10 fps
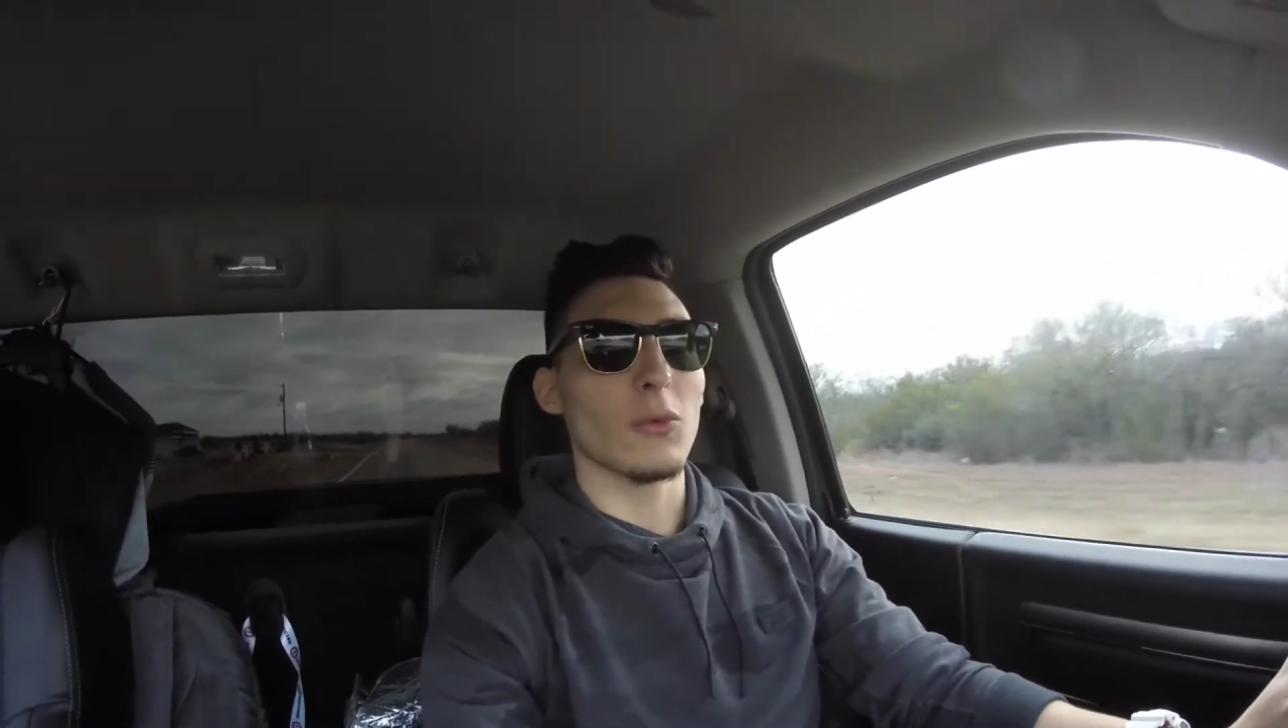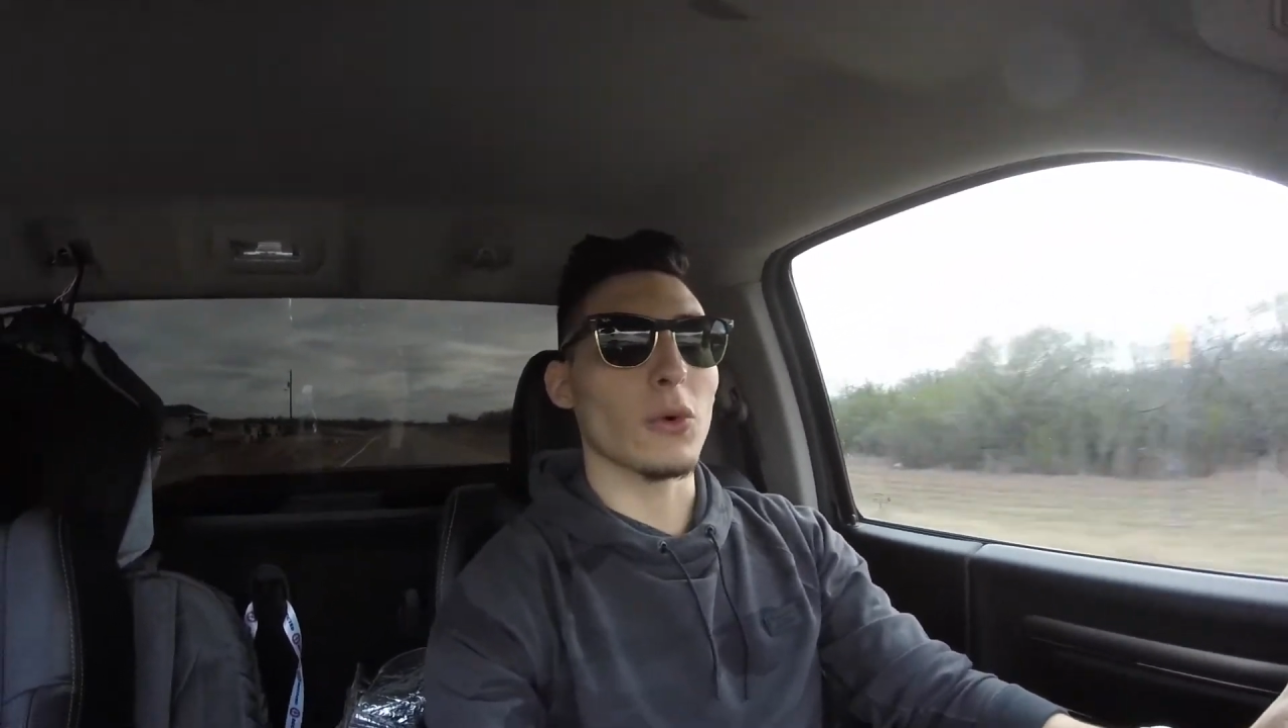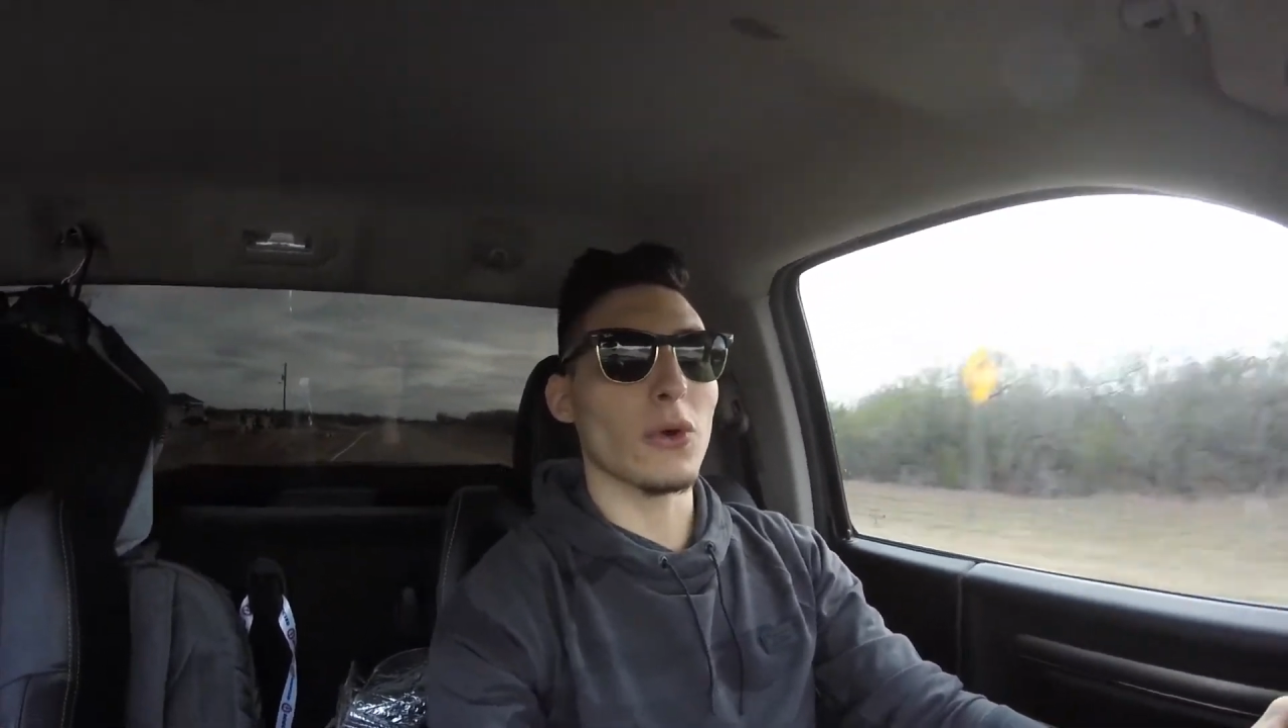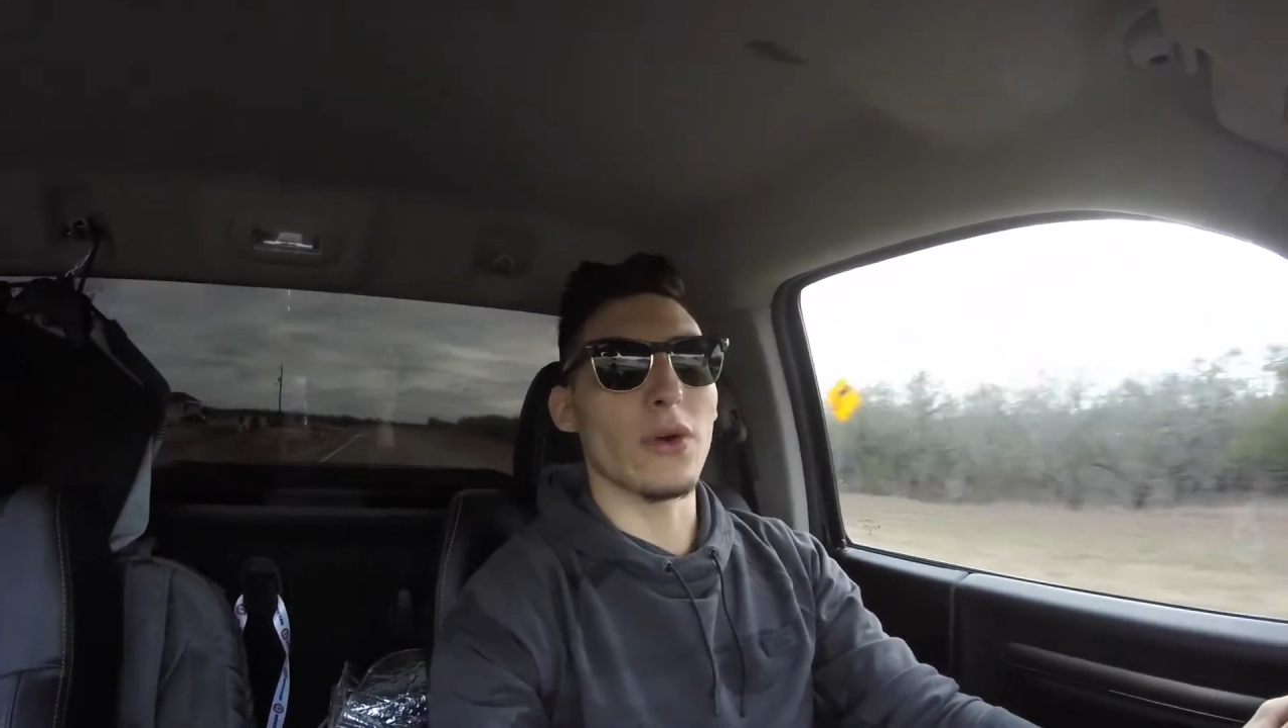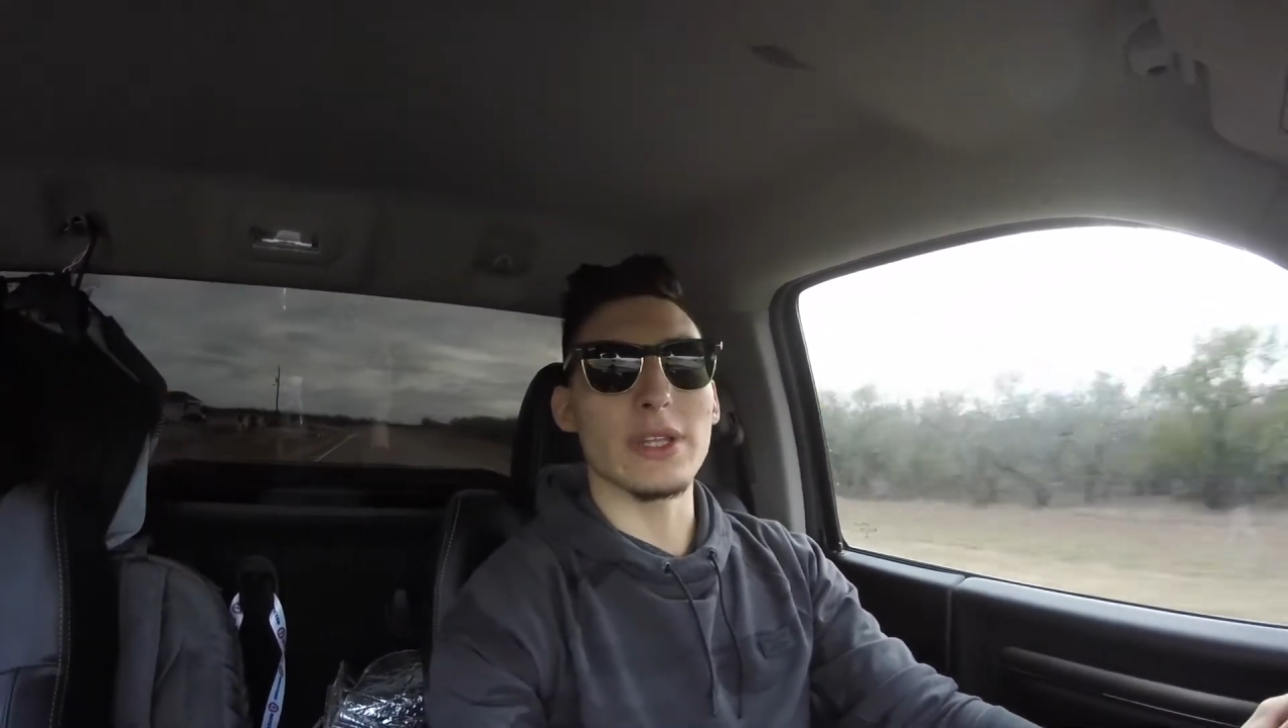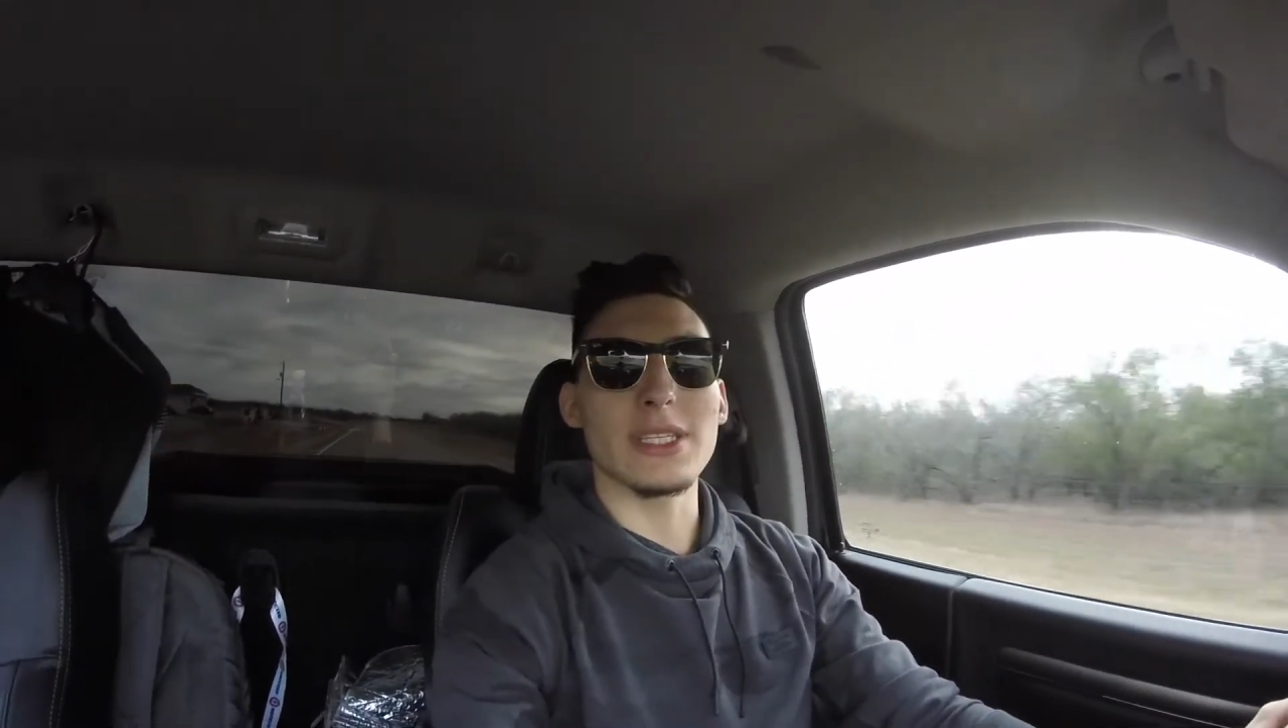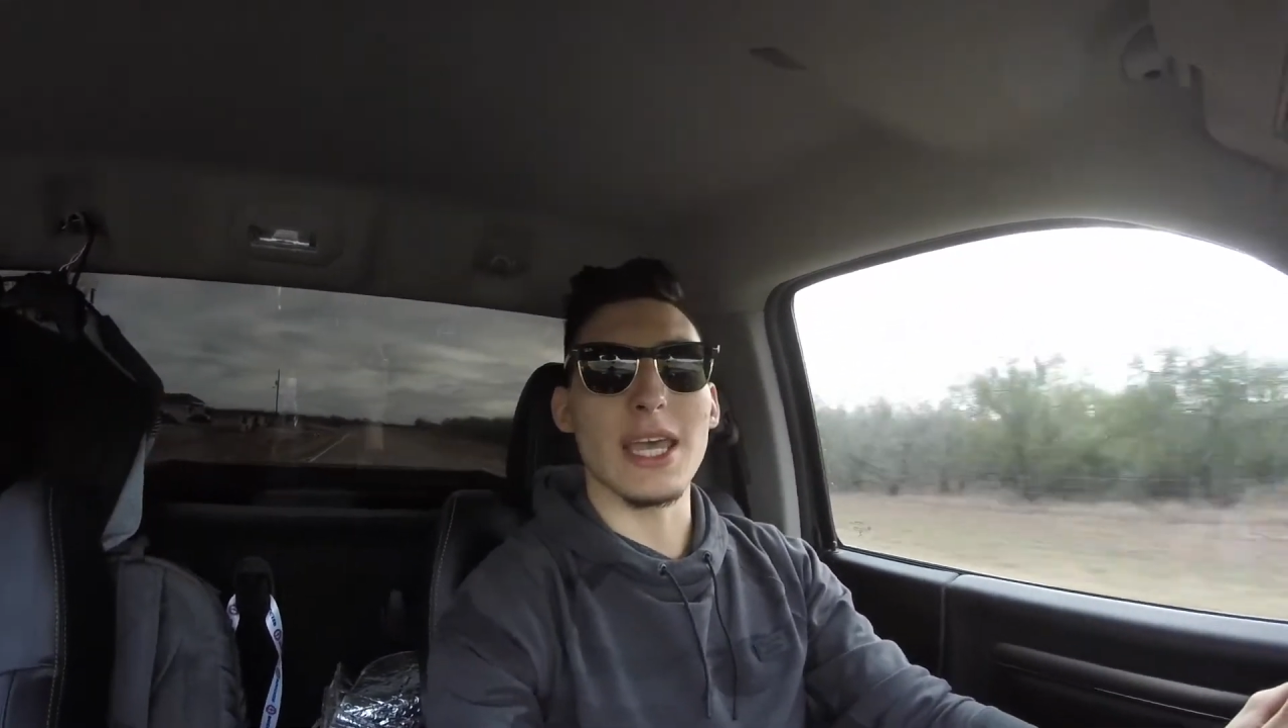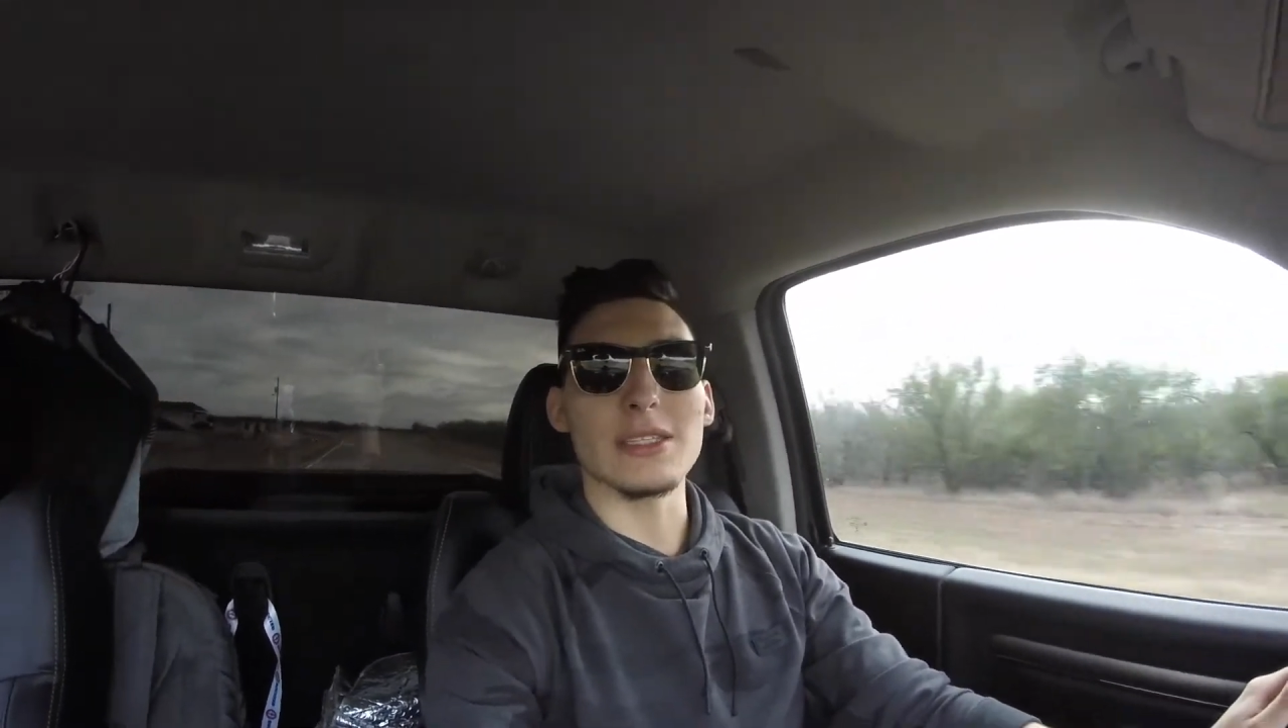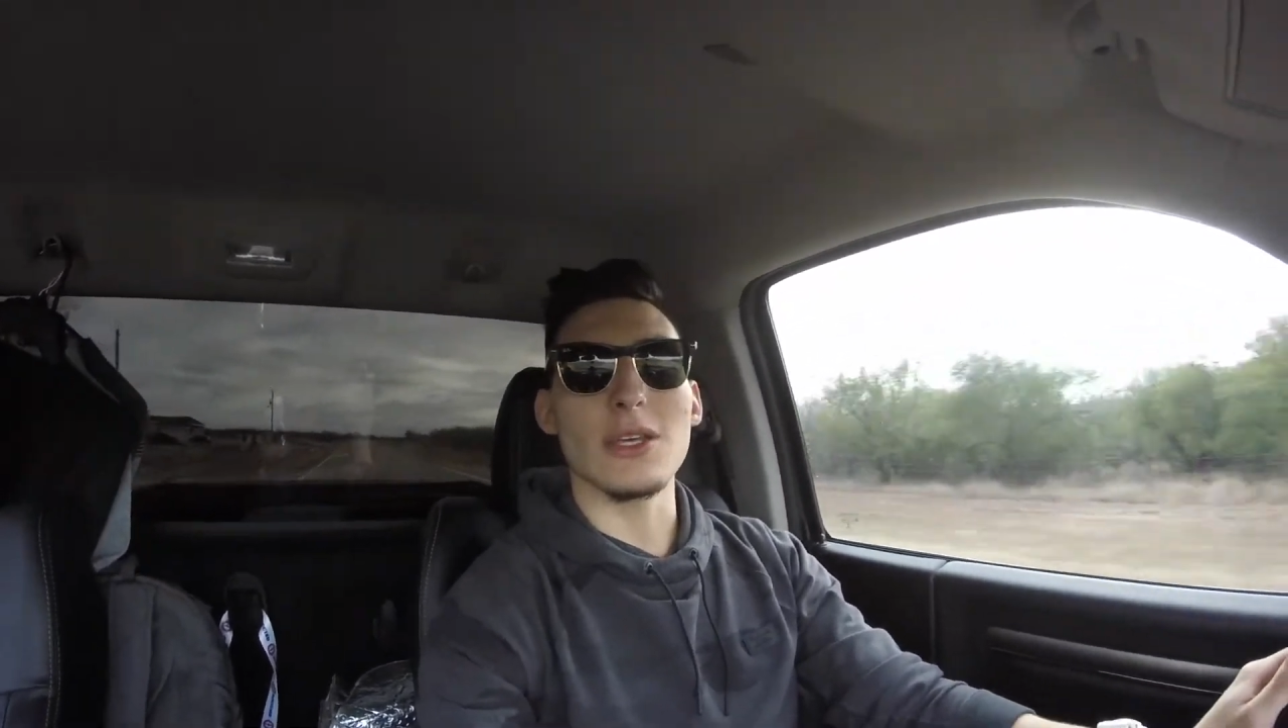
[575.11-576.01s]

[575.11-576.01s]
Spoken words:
We're going to San